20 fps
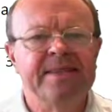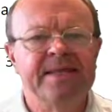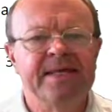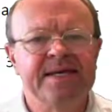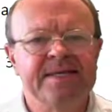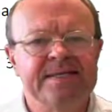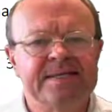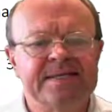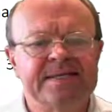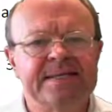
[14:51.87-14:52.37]

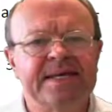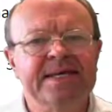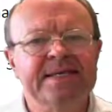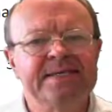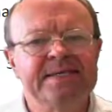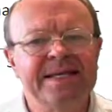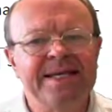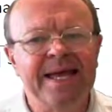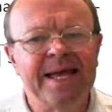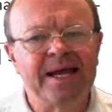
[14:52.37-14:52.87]
This
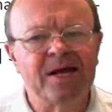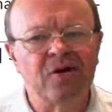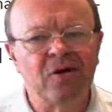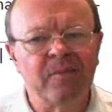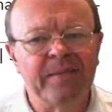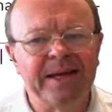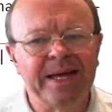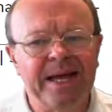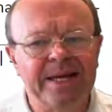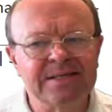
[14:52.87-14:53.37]
is the
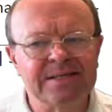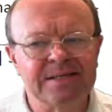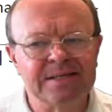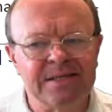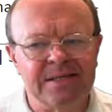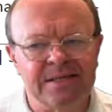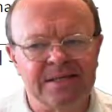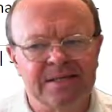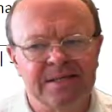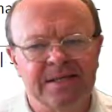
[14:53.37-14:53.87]
economic
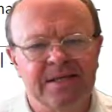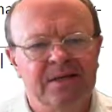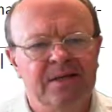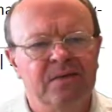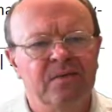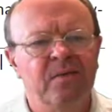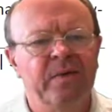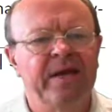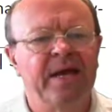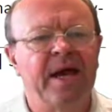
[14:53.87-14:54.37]
entity
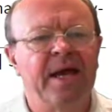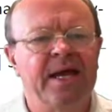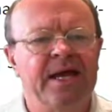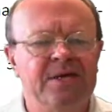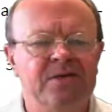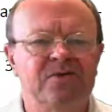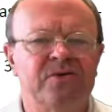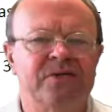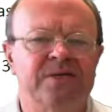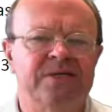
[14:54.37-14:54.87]
we are
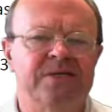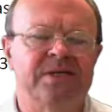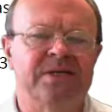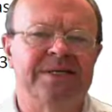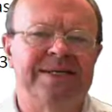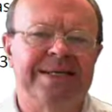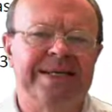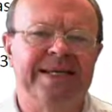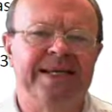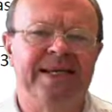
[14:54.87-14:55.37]

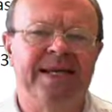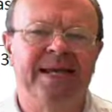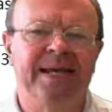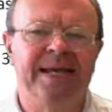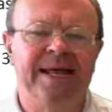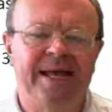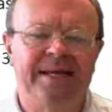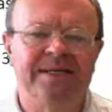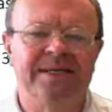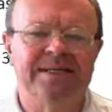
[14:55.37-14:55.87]
interested
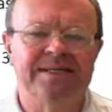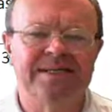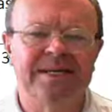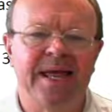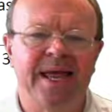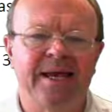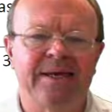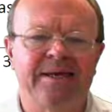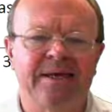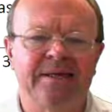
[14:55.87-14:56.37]
in
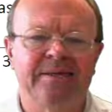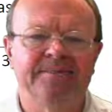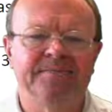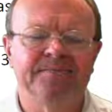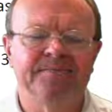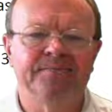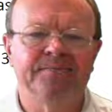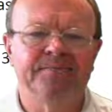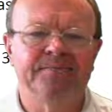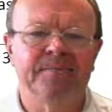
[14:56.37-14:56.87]
understanding.
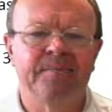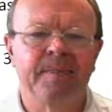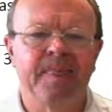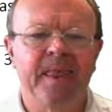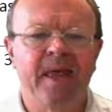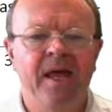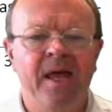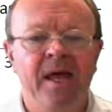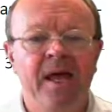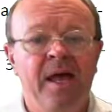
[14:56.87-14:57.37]

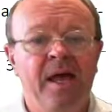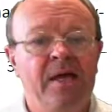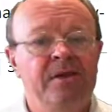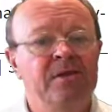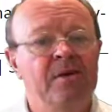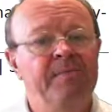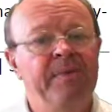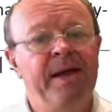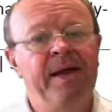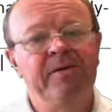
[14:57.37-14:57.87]

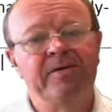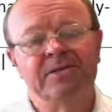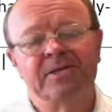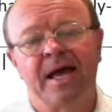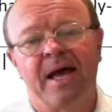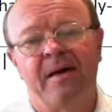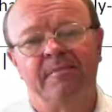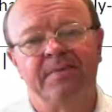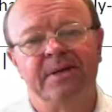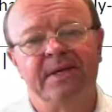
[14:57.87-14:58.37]
The
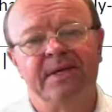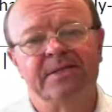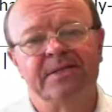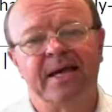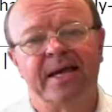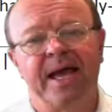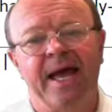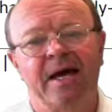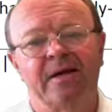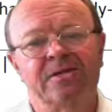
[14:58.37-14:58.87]
parent company's
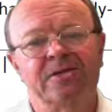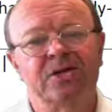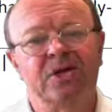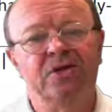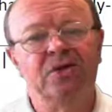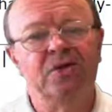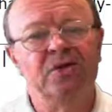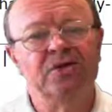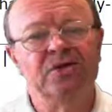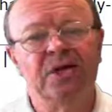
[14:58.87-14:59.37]
accounts are
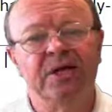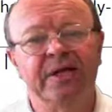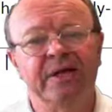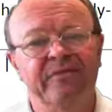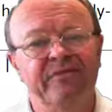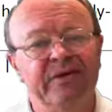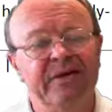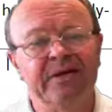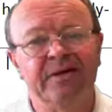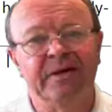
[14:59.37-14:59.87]
usually
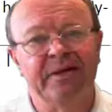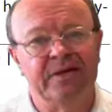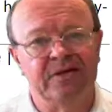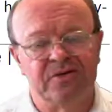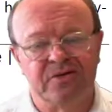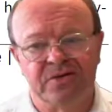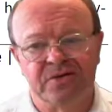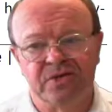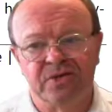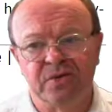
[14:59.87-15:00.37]
of little
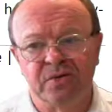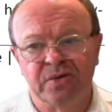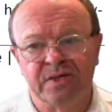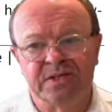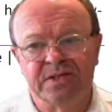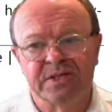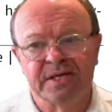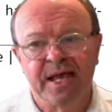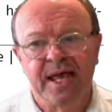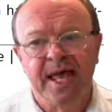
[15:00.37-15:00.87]
interest to
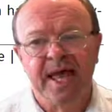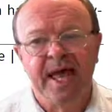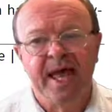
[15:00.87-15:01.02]
us,